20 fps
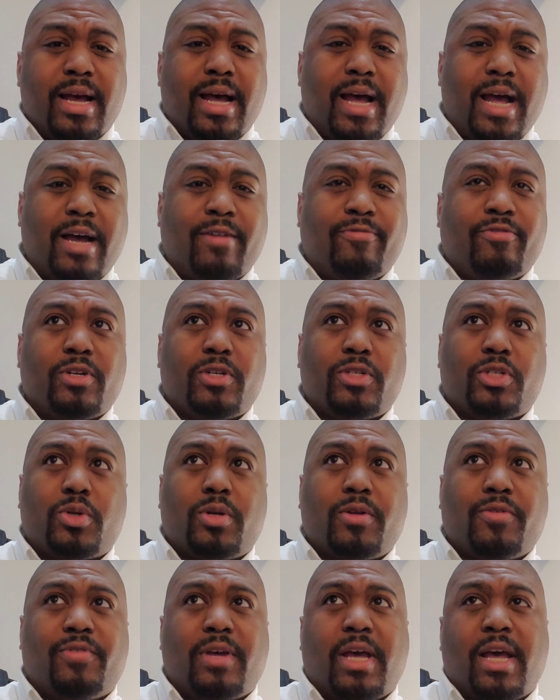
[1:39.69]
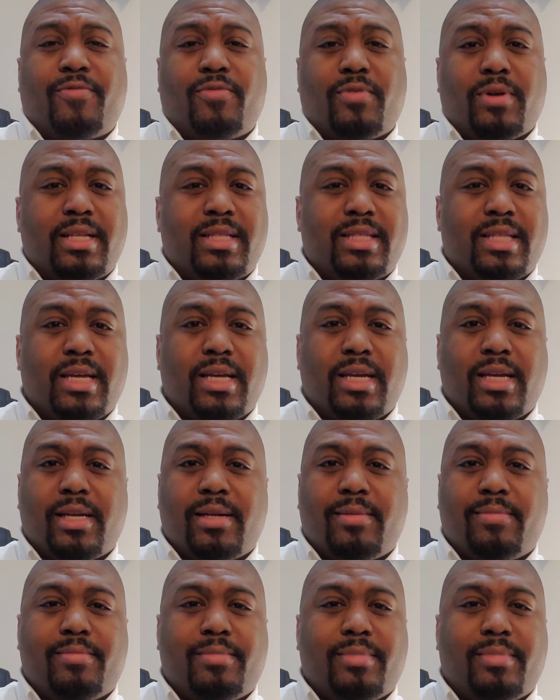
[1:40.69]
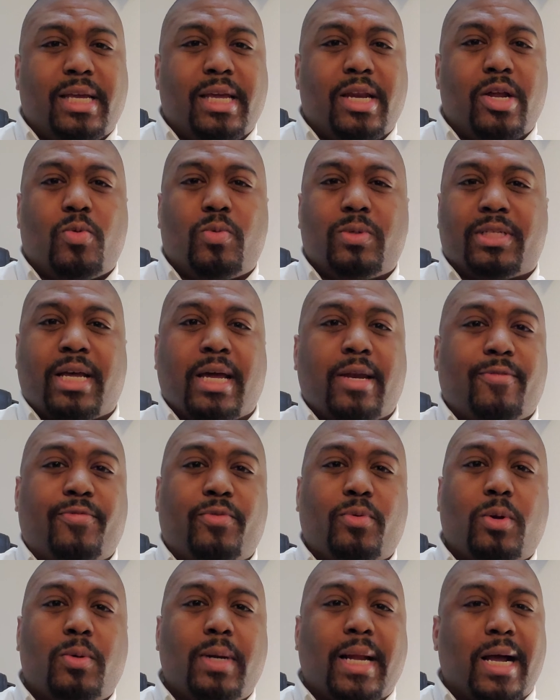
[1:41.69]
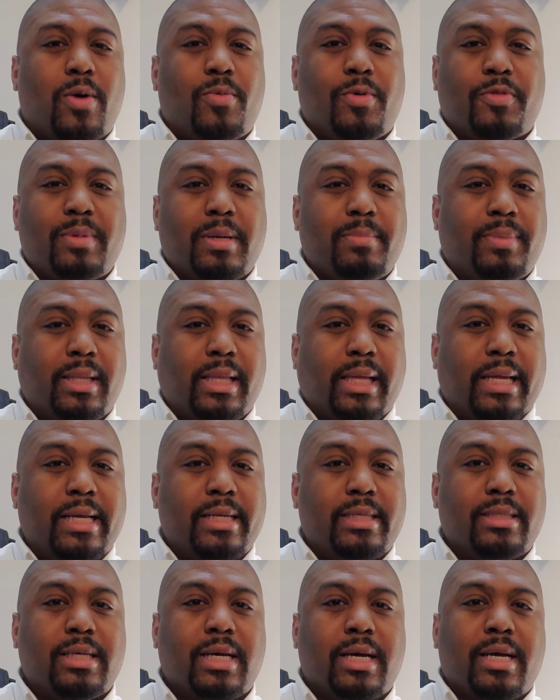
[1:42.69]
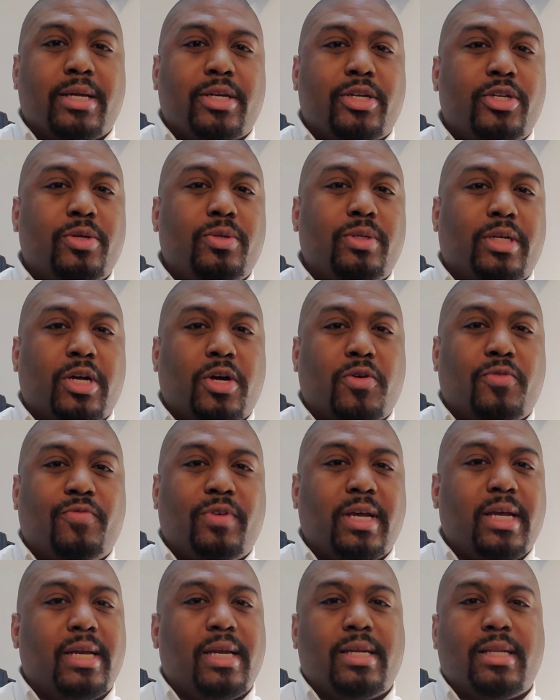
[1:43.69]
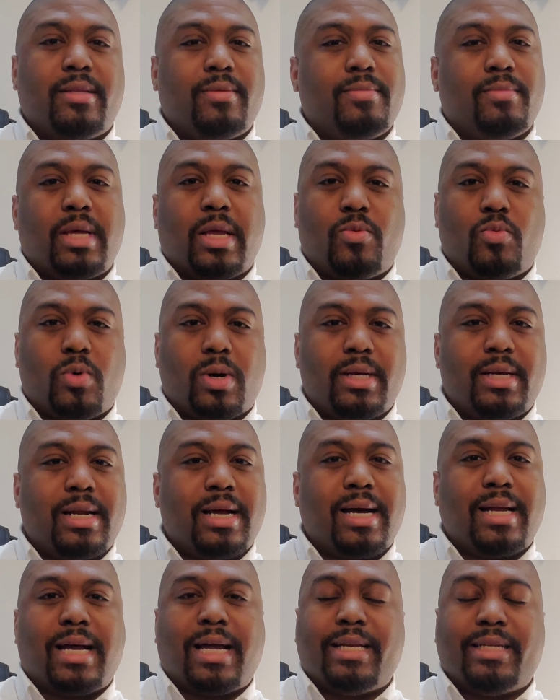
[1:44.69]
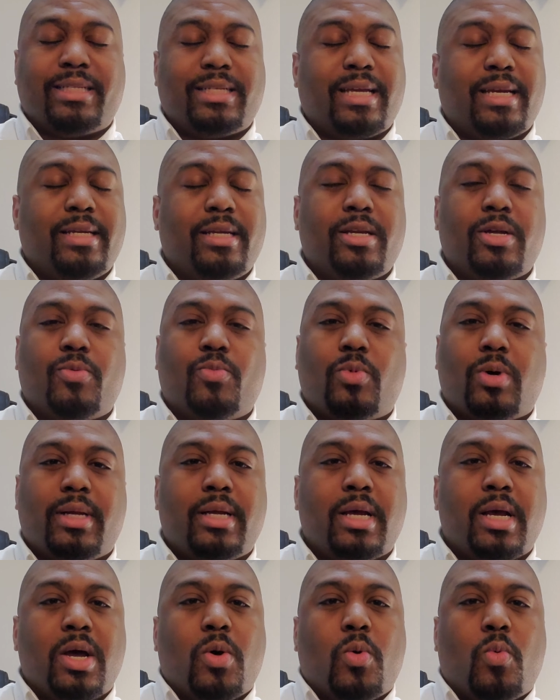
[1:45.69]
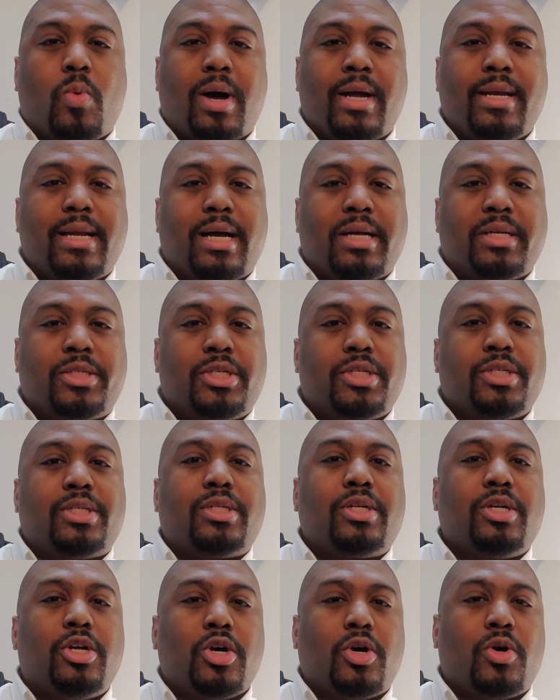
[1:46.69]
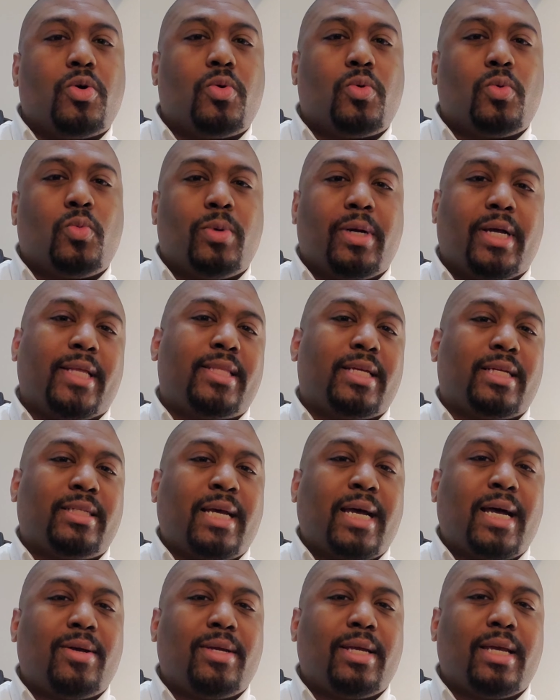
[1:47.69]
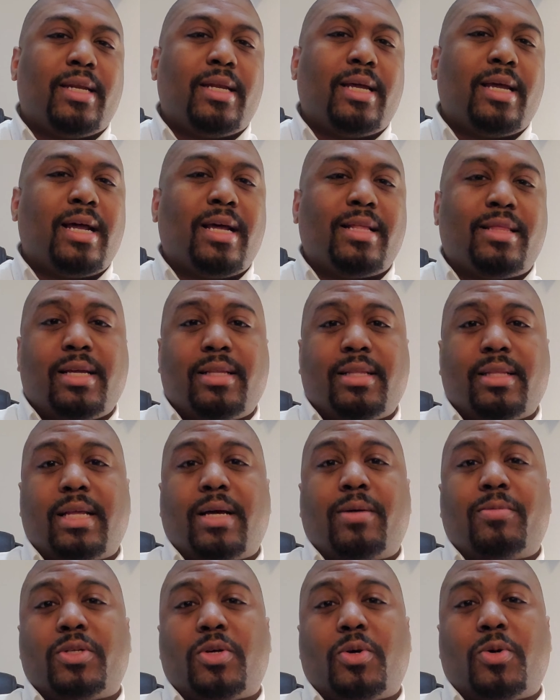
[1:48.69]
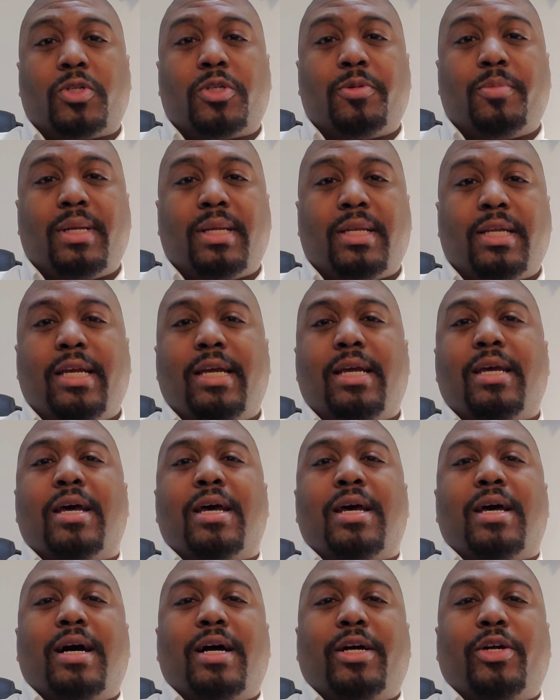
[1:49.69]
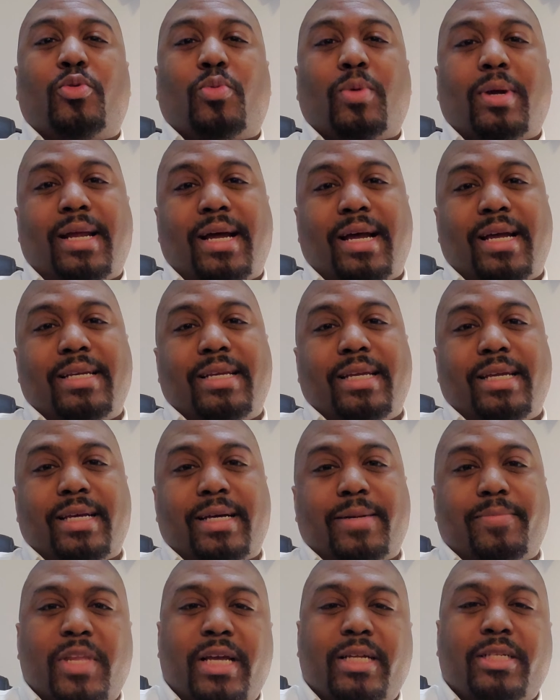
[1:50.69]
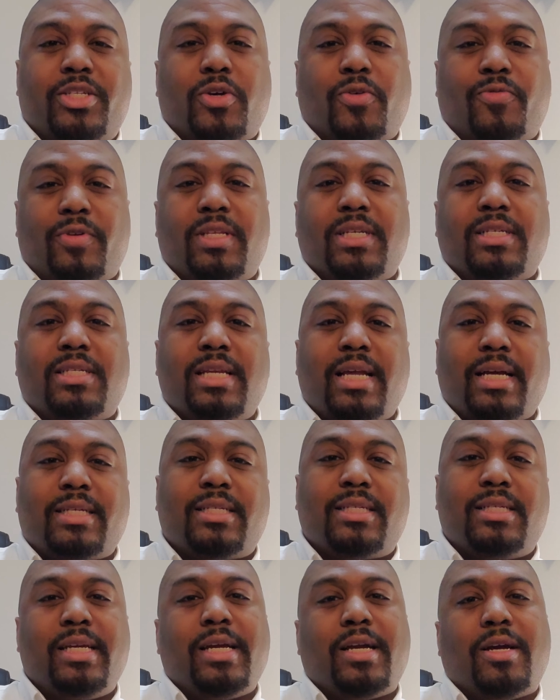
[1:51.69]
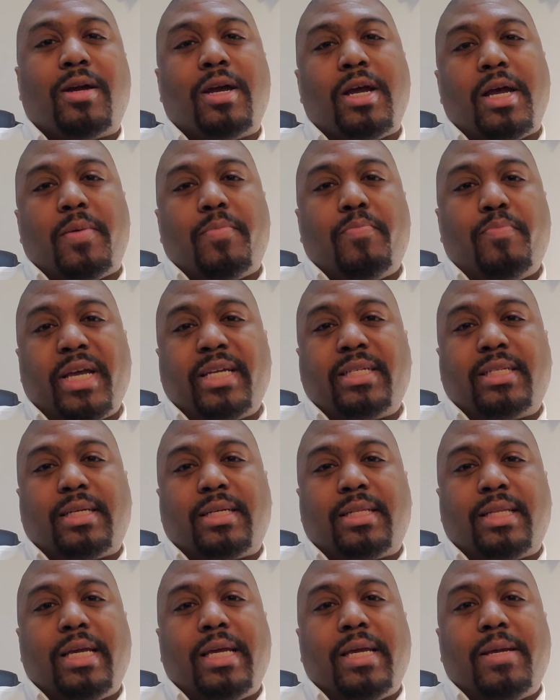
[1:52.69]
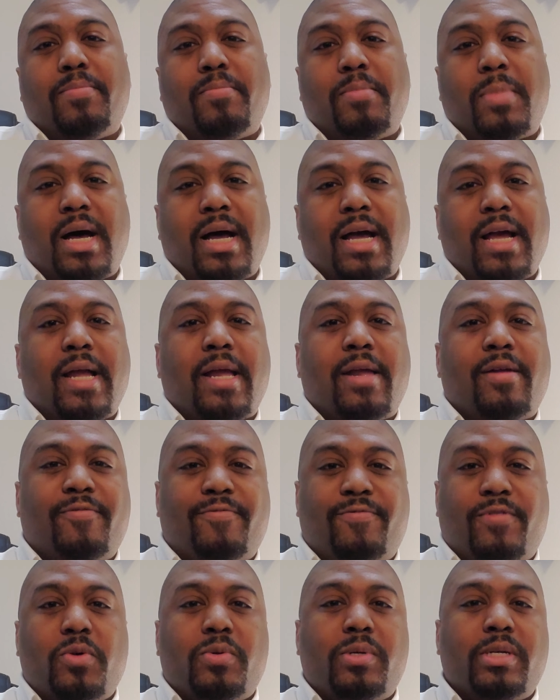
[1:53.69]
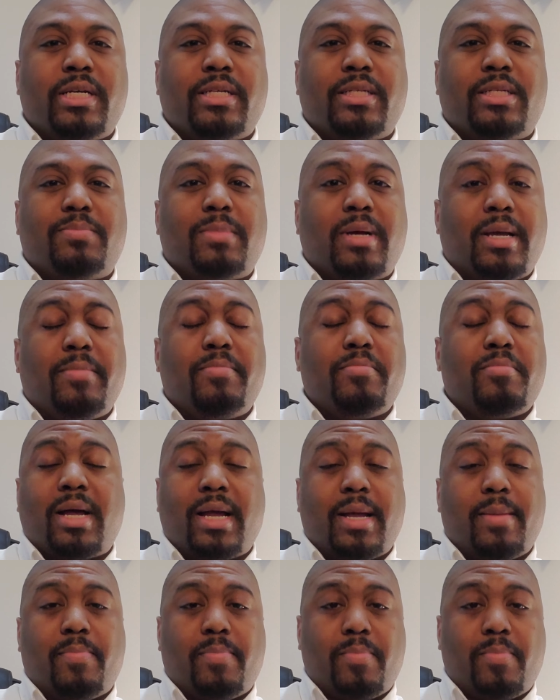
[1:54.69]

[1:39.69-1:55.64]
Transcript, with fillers: After sort of everything, you know, was kind of thrown out with my plans due to COVID and, and whatnot, I decided, you know what, why not just go with Italian? And I think that was ultimately a great idea. And so for this next year, basically my focus, my, my